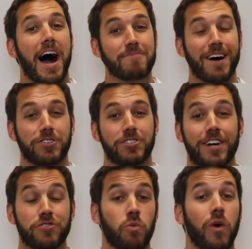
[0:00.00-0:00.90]
I'm Dr.
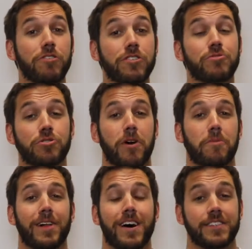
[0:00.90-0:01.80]
Josh. Welcome to
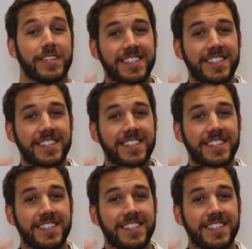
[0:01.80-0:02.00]
our blog.